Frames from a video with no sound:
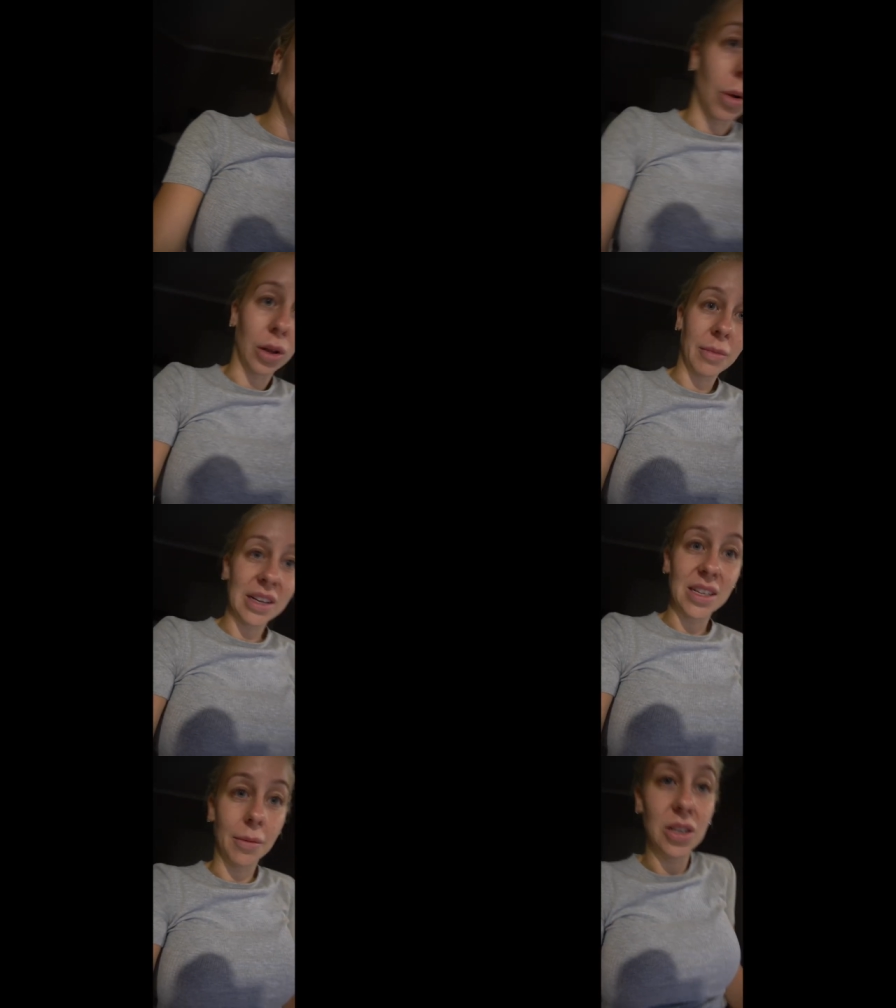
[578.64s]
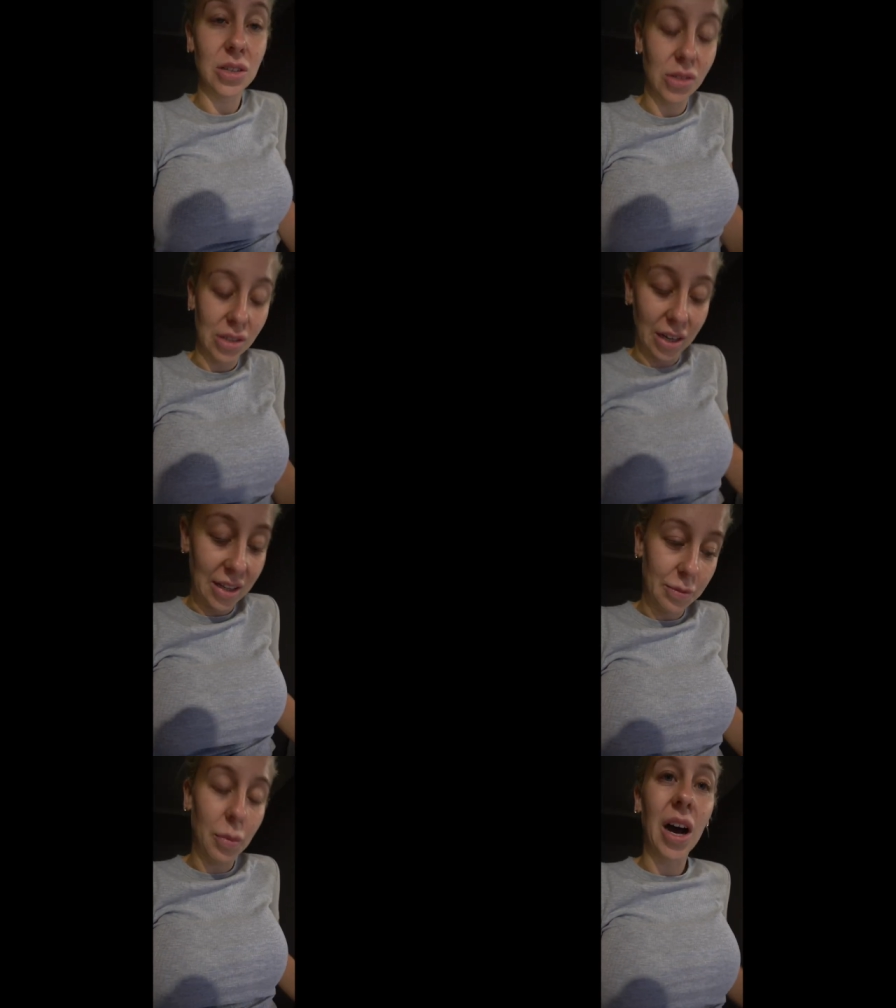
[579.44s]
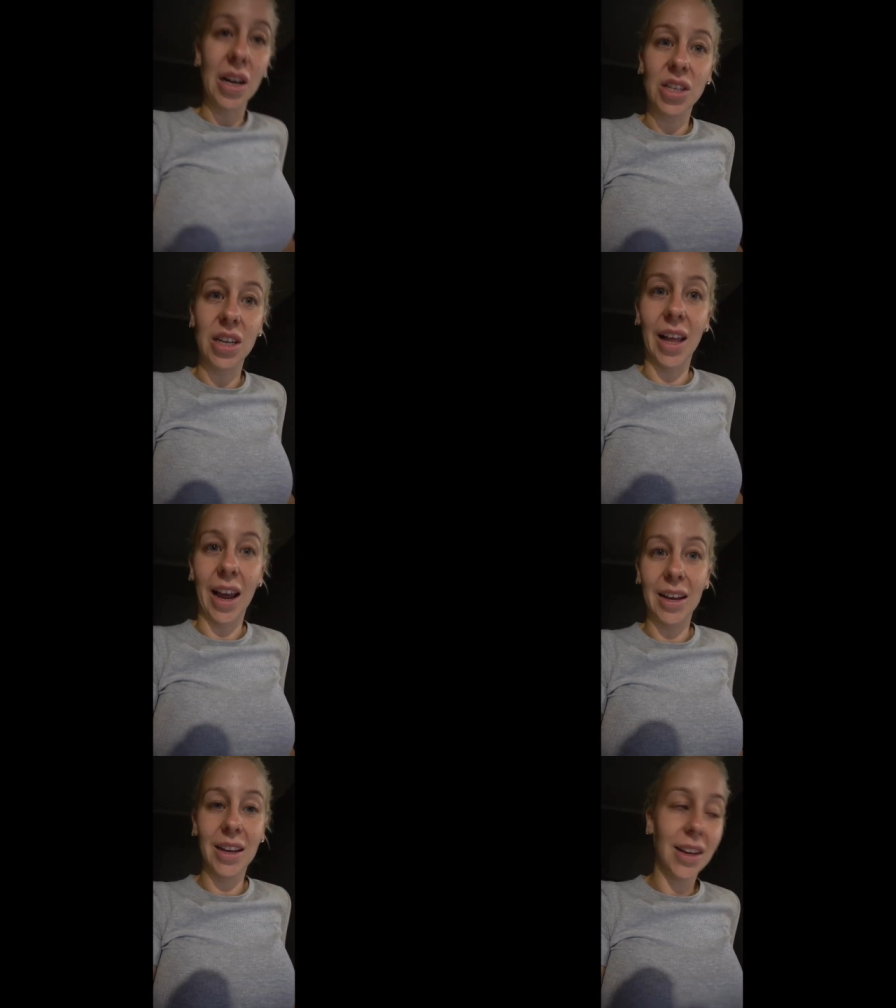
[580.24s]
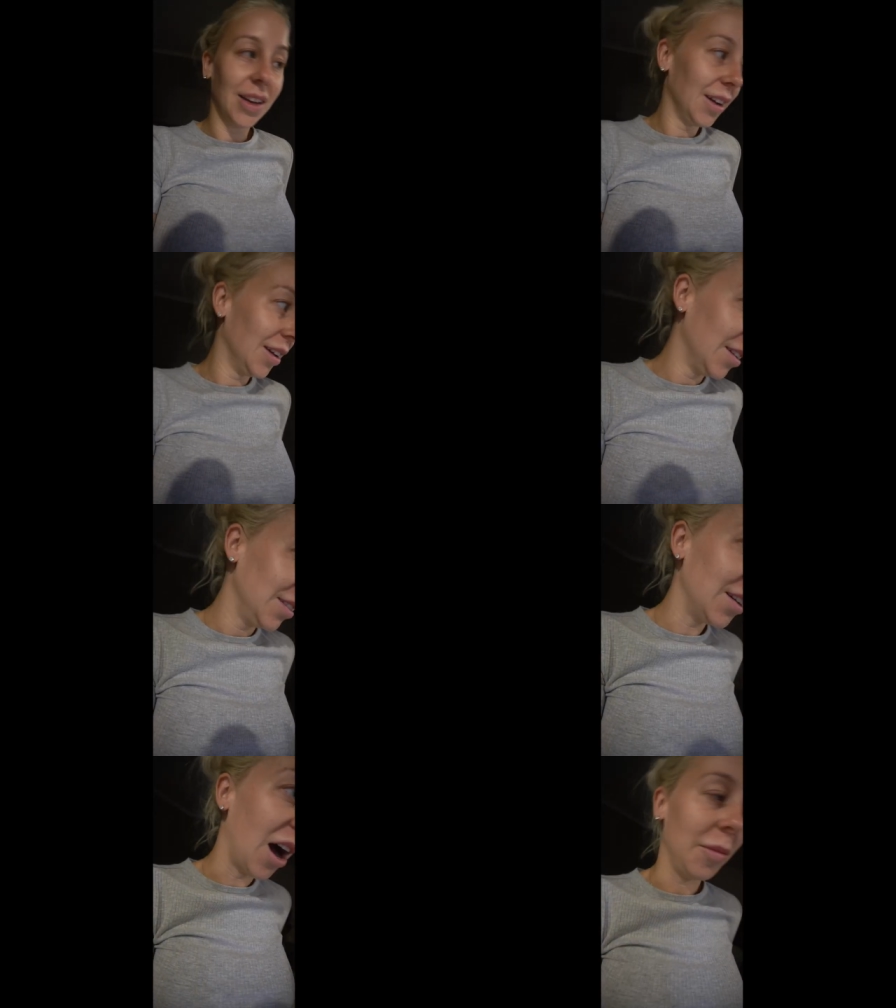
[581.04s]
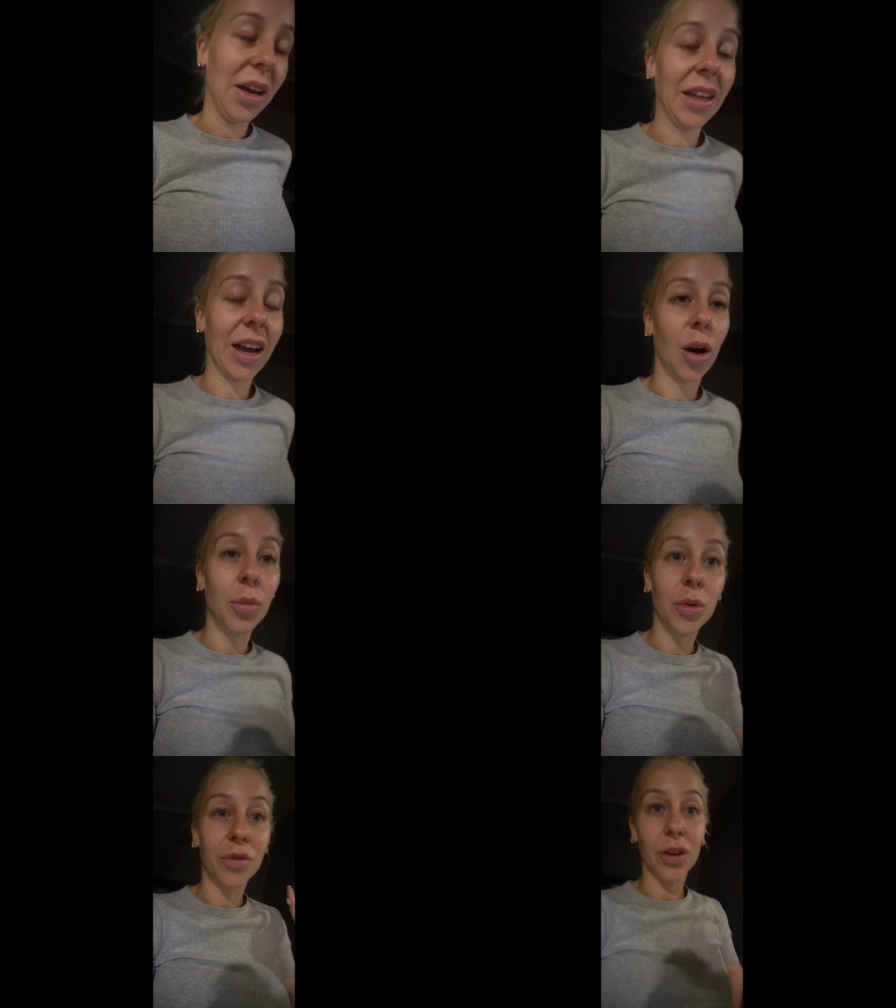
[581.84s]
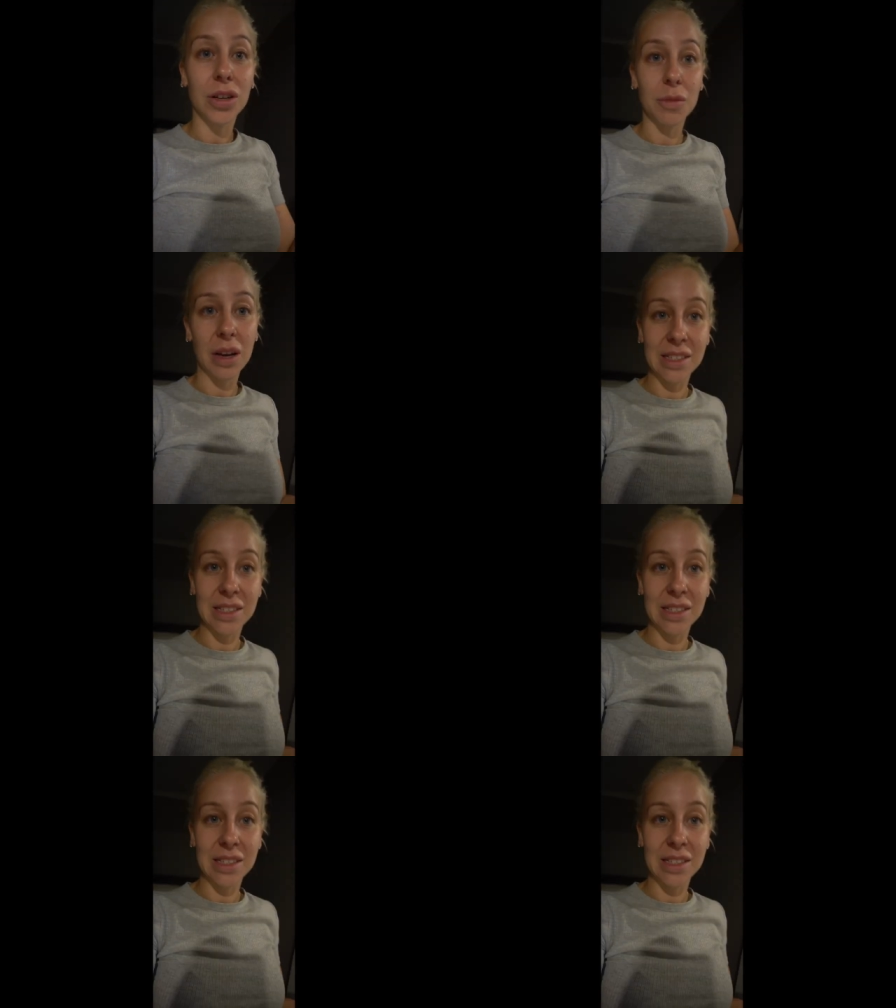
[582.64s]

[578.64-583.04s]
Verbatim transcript: swollen my stomach just looks like this pudgy like tummy like I'll put photos of my